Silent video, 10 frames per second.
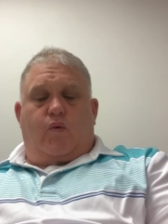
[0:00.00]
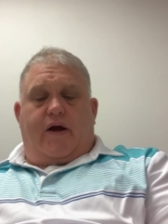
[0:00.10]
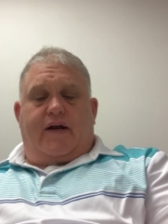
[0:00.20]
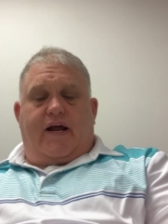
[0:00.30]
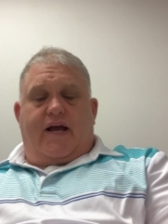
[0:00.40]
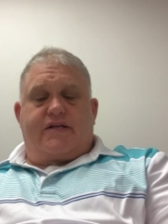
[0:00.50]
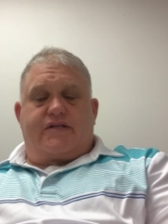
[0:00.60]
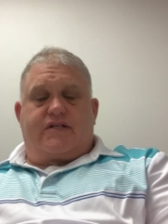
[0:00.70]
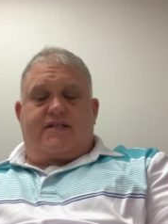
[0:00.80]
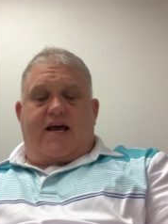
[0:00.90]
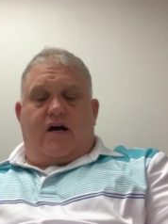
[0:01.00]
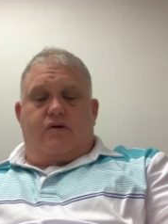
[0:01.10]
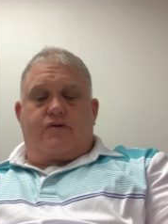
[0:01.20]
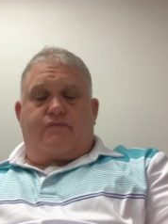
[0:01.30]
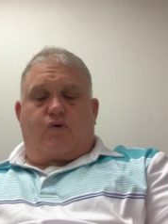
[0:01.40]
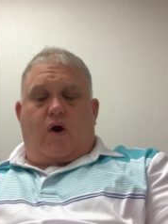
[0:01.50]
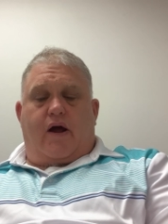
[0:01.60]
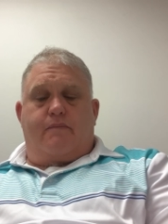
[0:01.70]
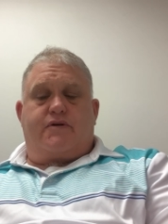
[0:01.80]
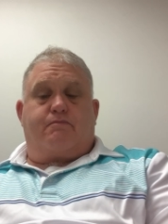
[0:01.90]
recognizes sounds of
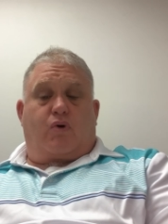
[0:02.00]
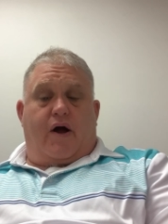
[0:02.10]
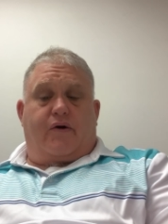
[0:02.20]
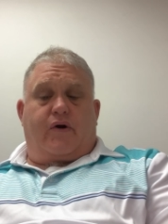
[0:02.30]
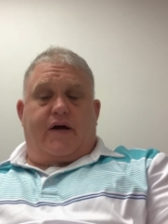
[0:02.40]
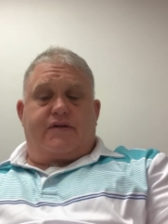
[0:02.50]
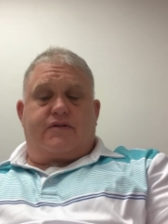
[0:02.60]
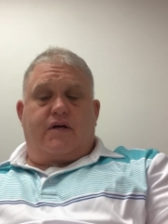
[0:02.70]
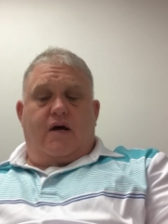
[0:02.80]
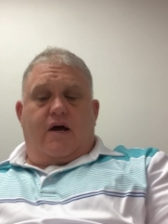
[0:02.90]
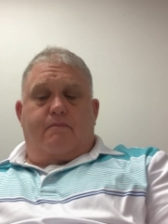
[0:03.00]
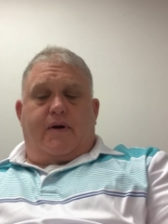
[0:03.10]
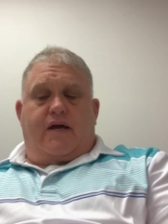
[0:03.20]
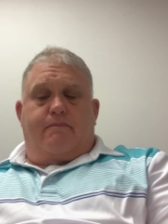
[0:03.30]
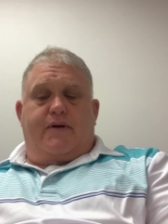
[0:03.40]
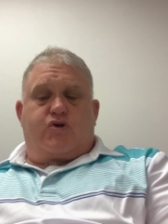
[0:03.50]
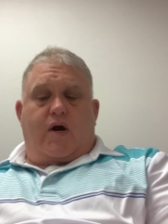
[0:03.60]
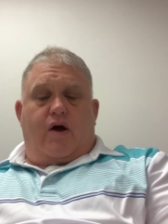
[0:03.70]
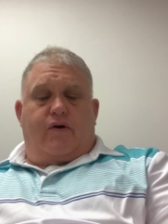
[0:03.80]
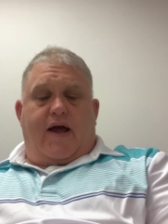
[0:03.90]
crimes in progress but can be
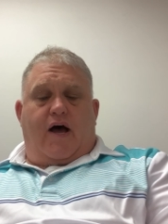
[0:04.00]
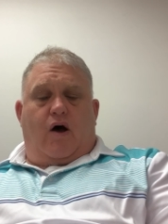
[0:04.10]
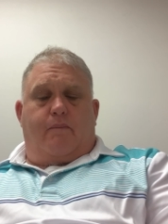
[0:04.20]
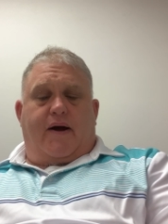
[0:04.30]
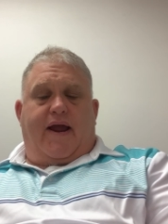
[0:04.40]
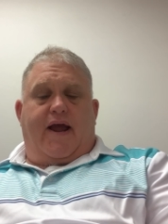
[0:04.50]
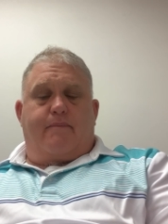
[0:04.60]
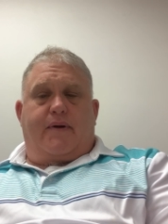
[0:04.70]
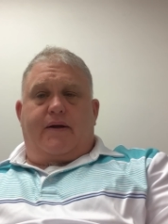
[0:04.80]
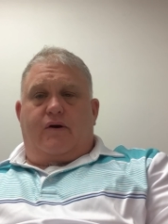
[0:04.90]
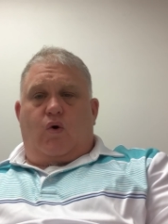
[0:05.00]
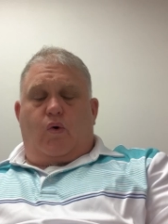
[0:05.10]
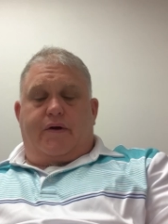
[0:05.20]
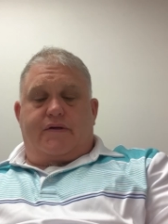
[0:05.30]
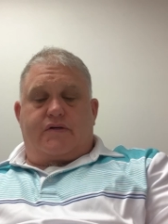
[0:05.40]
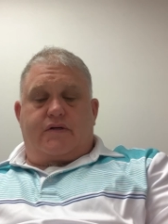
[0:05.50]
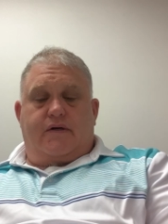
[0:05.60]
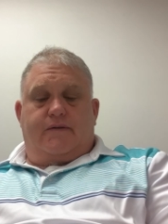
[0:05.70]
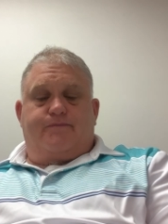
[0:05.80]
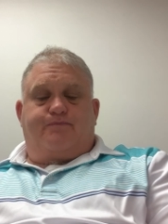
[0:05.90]
drowned out by ambient noise.
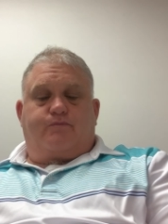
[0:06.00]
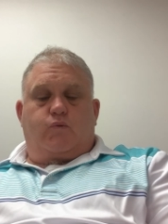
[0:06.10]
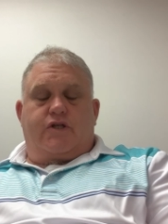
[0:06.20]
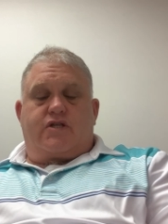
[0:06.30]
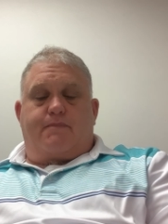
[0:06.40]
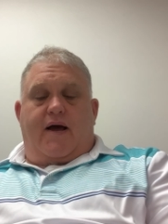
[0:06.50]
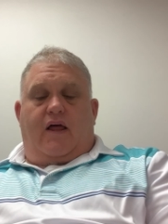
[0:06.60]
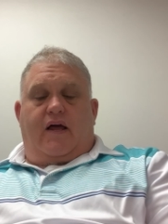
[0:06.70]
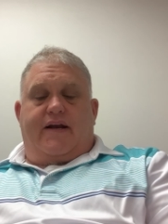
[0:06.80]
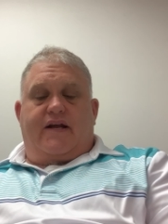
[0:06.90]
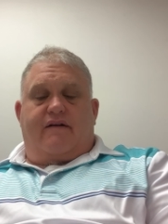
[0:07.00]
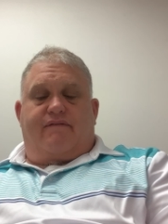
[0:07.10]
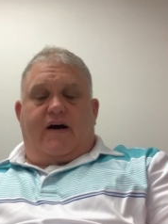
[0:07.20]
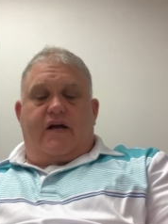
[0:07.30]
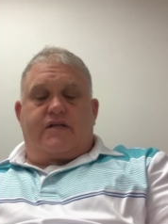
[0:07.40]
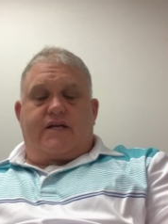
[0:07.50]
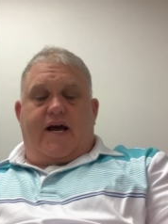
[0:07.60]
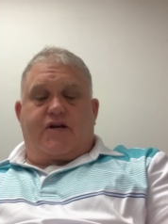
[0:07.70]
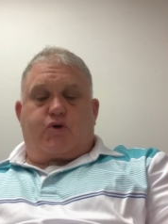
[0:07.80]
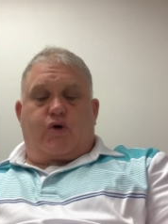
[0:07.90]
Smell identifies
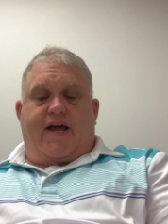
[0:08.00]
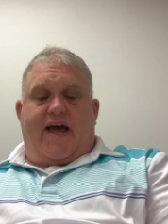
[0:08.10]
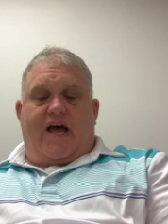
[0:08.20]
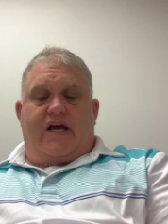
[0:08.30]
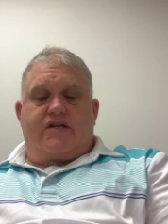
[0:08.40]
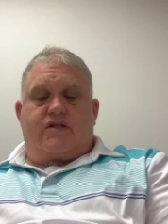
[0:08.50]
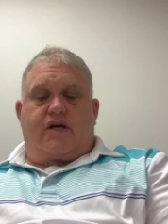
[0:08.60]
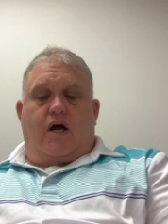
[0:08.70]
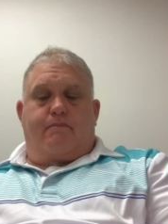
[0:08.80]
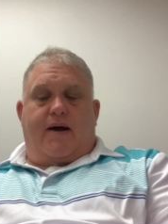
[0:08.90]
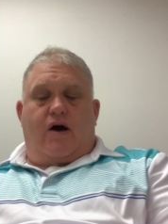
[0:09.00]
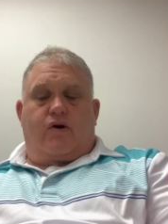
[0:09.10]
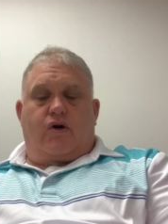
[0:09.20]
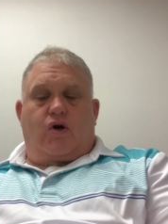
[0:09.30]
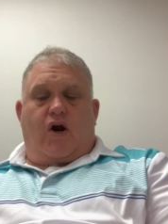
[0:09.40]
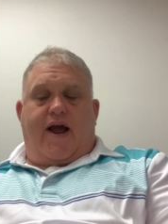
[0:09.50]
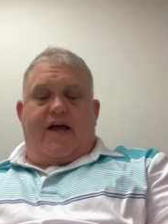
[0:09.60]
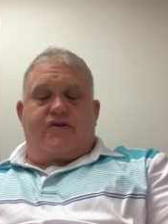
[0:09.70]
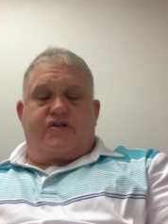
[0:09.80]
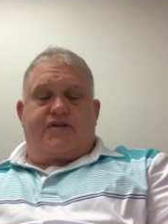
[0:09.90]
natural gas, gunpowder, or
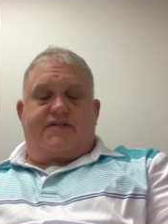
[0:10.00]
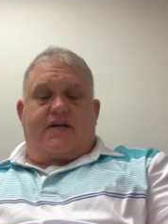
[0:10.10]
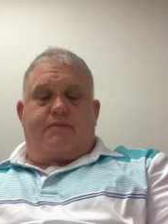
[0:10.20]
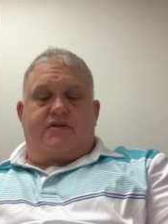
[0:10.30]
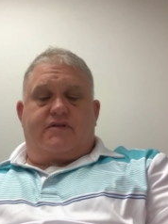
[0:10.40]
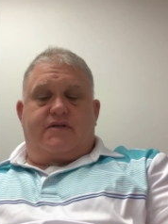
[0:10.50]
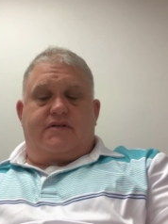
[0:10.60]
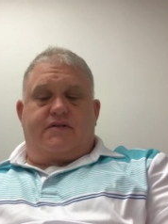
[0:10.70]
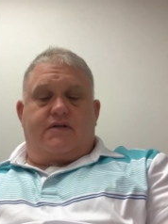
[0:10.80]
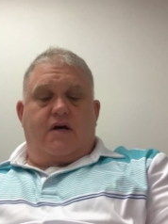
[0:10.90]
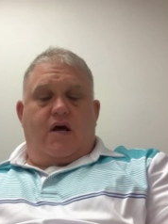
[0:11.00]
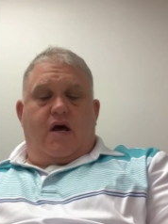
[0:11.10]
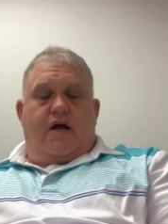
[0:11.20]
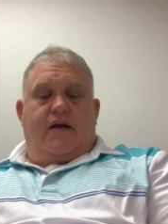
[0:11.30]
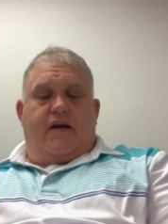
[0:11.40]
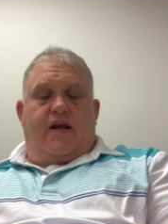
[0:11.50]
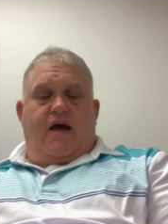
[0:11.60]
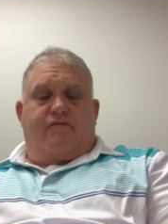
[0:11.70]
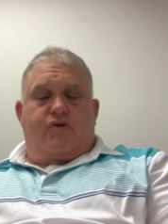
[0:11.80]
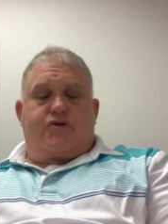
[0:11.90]
hazardous substances.
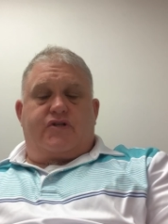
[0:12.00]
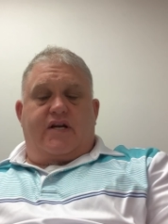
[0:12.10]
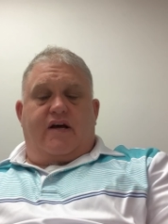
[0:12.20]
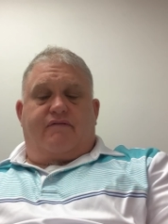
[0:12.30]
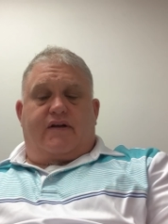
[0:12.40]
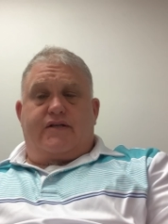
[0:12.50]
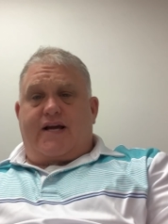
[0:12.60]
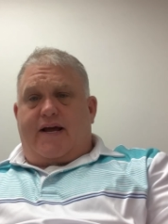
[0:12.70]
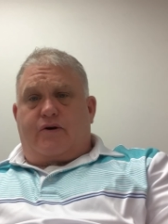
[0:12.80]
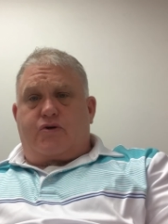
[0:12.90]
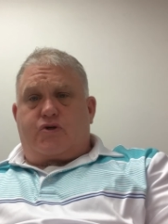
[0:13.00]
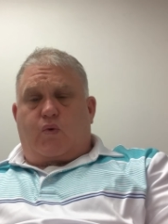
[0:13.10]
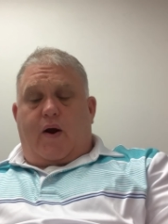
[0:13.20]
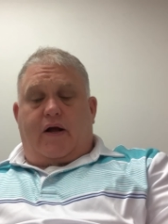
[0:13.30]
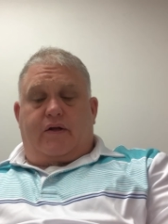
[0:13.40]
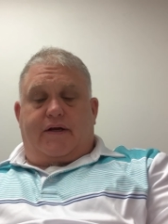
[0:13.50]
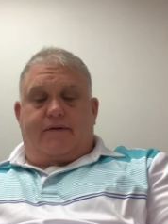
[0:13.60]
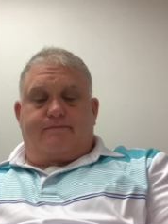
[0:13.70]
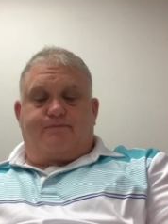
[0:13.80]
Never sniff containers directly.